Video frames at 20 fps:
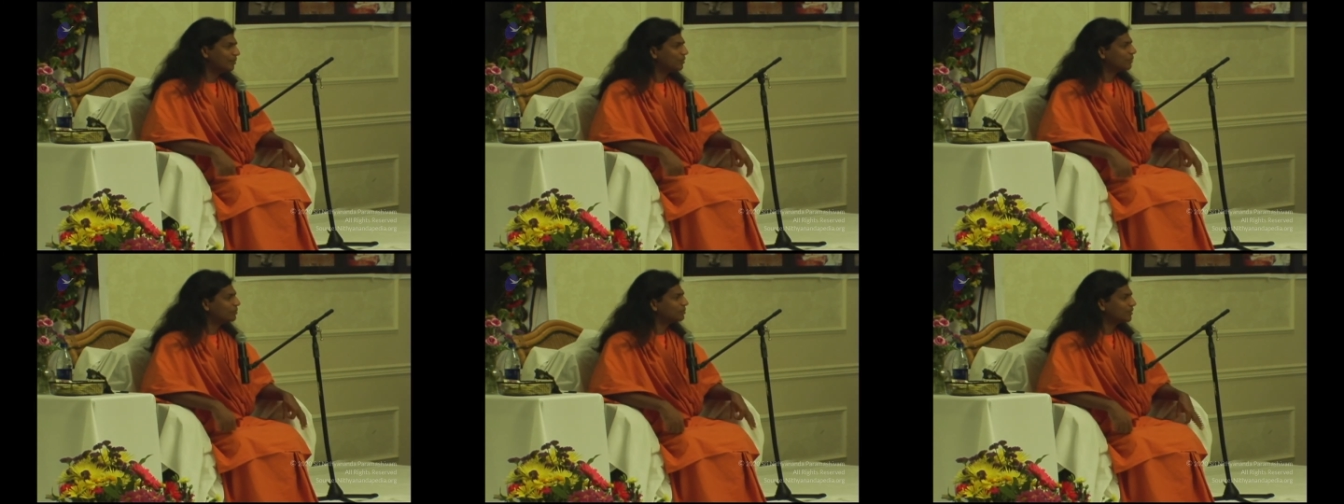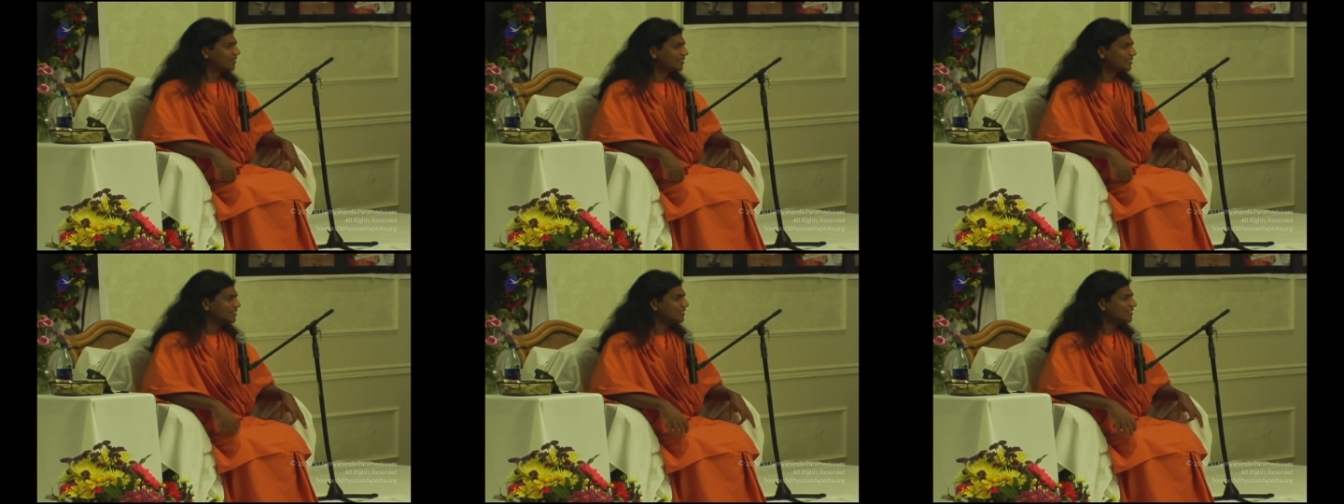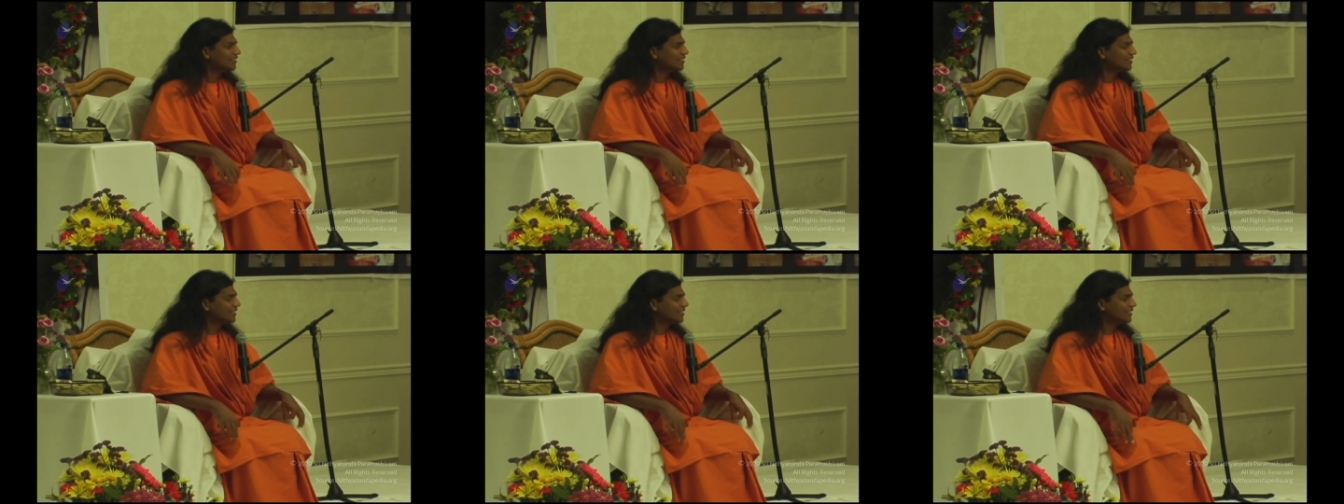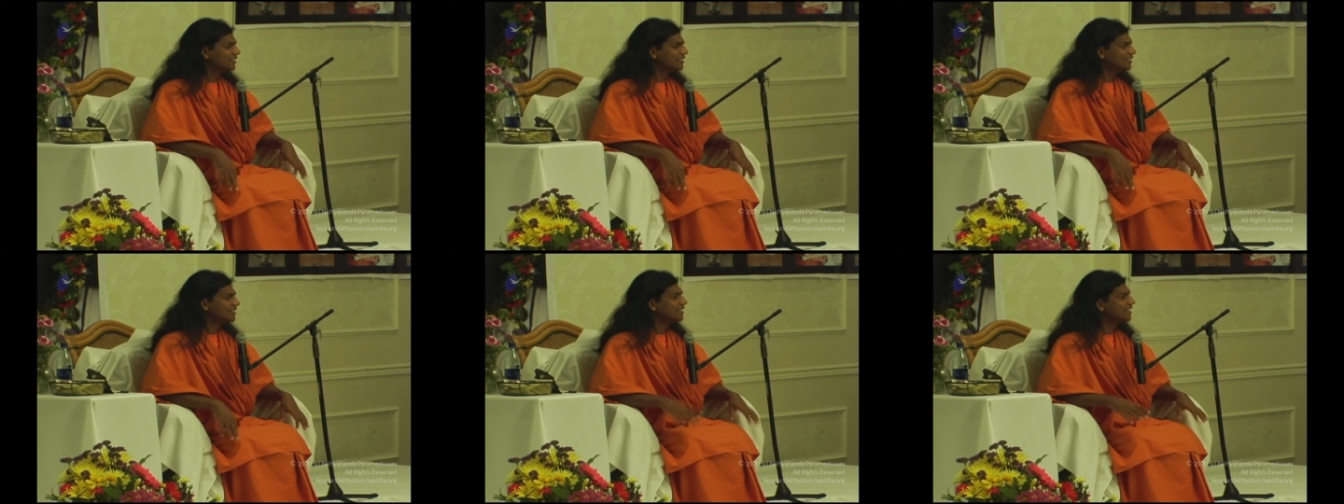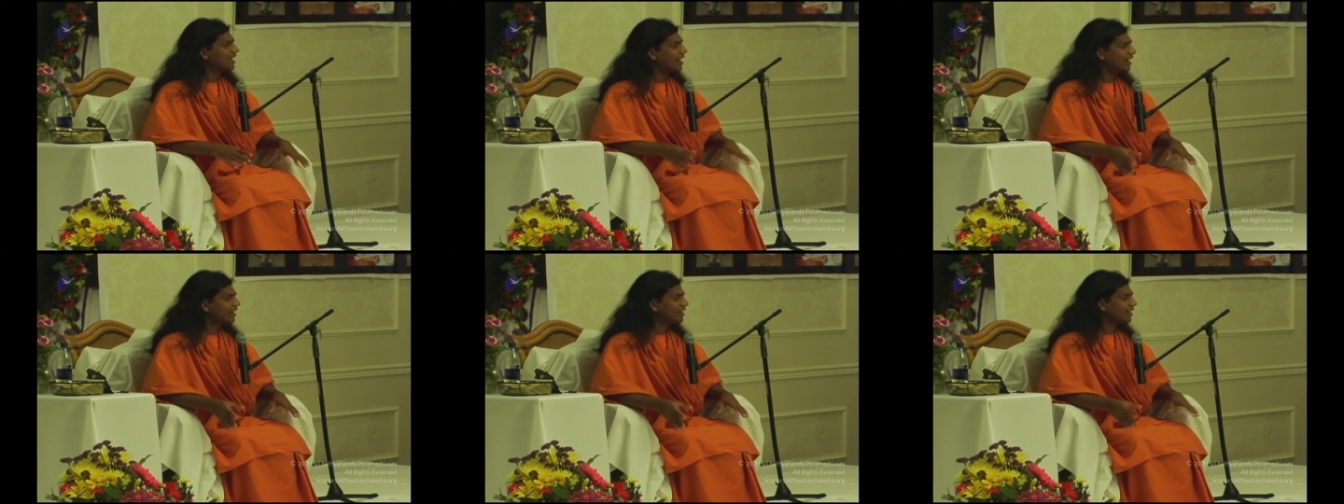people.
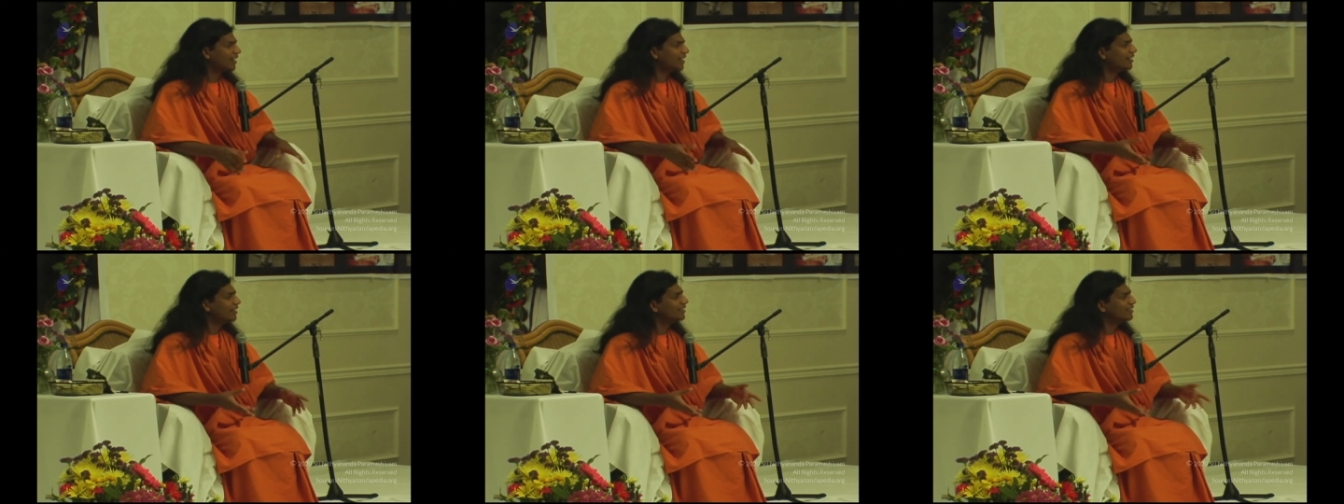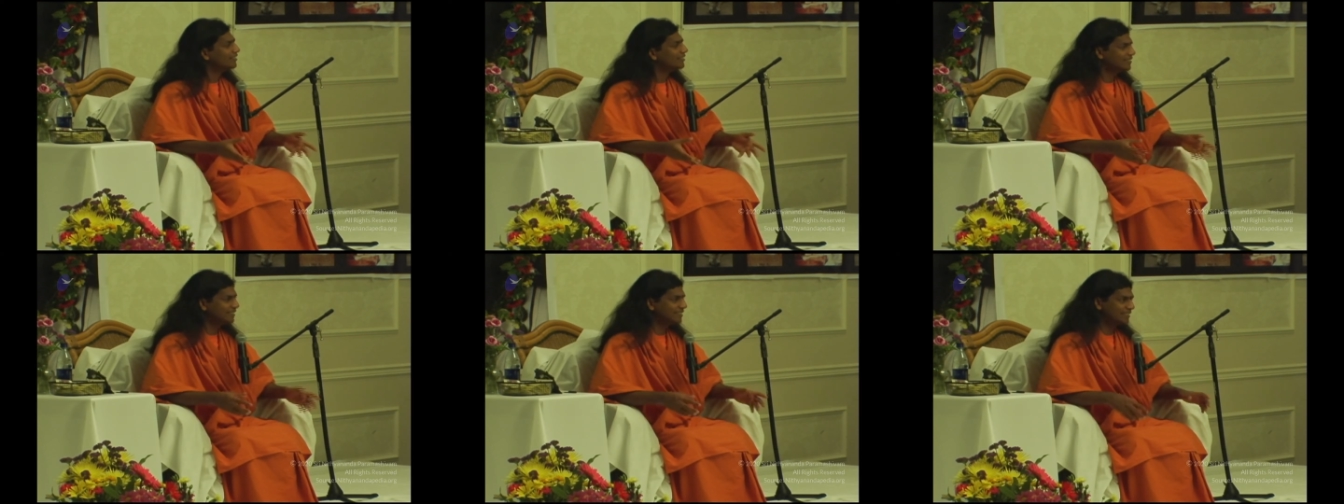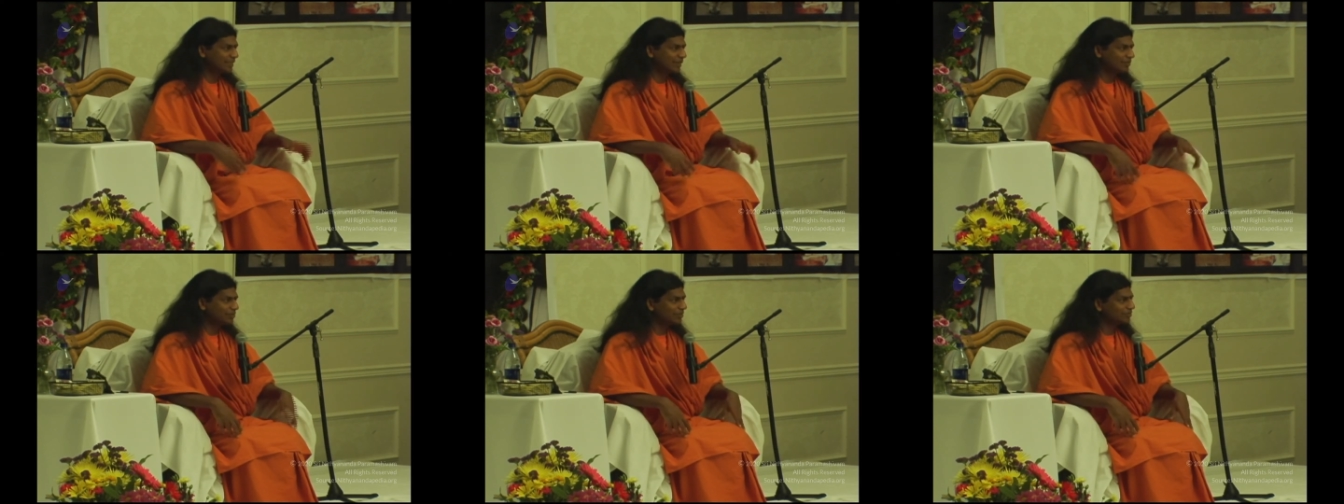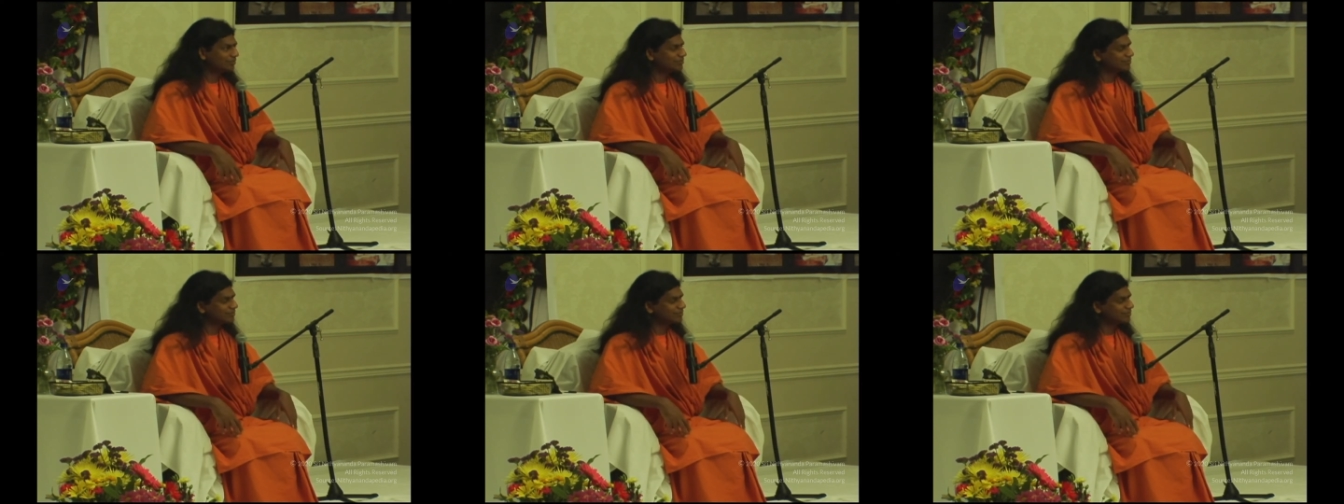Dhyana, this type of.